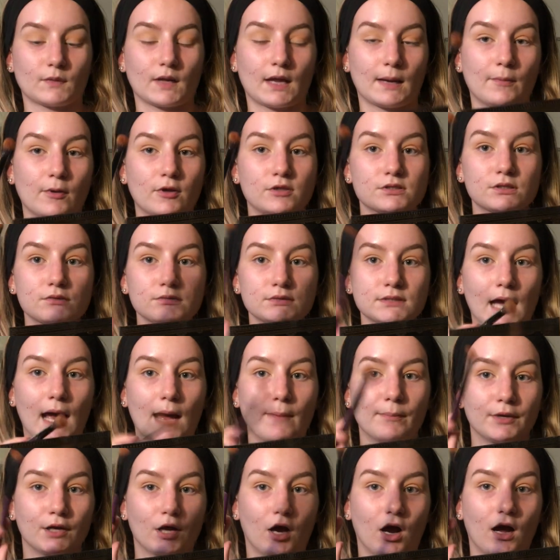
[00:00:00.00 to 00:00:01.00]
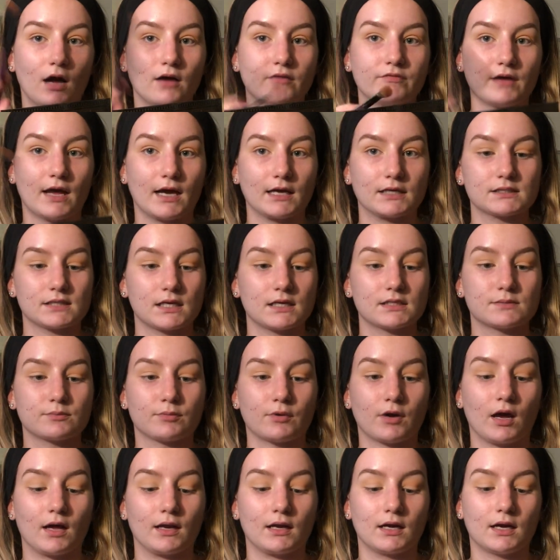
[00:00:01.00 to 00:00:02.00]
I'm also tapping off excess
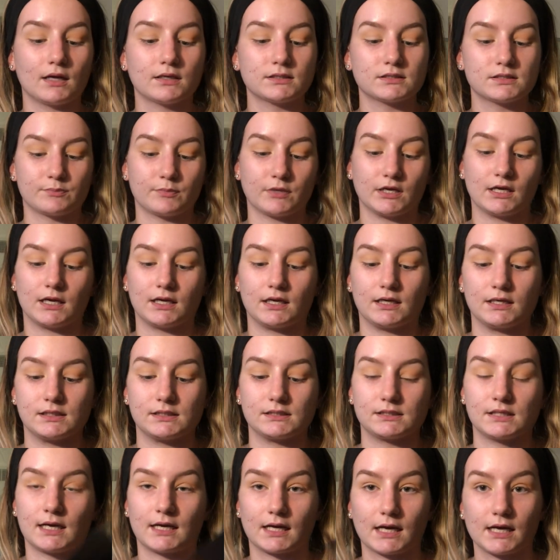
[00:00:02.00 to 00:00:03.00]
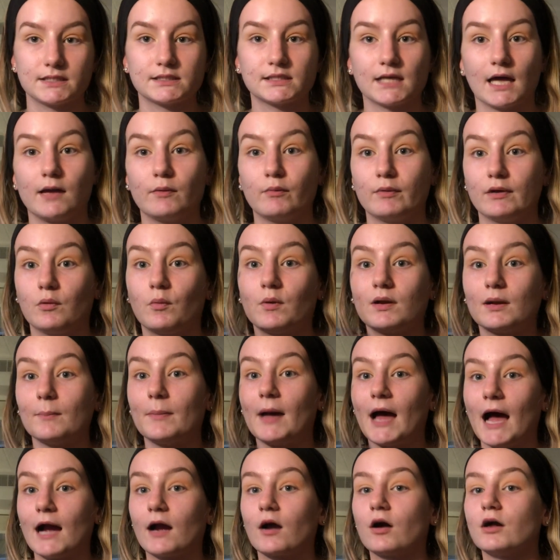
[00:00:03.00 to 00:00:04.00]
product because, like I said, we don't want to
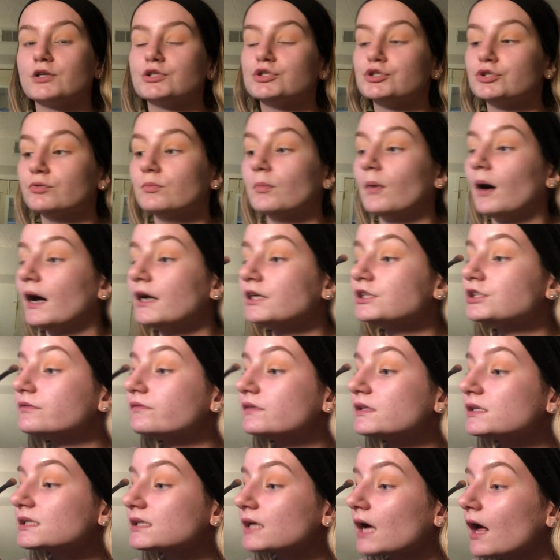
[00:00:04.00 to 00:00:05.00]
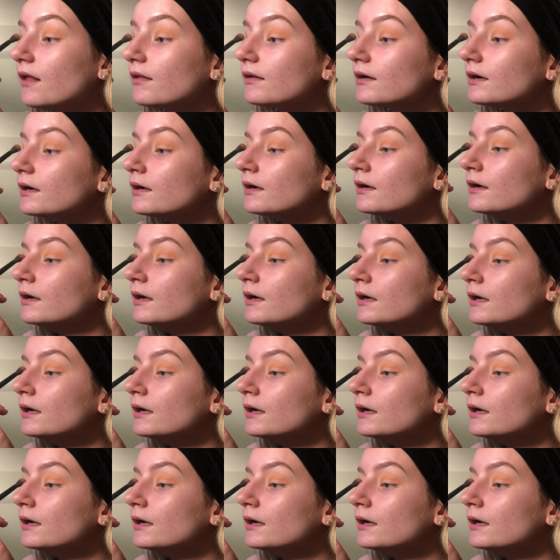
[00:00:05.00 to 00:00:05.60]
pack on too much of this color,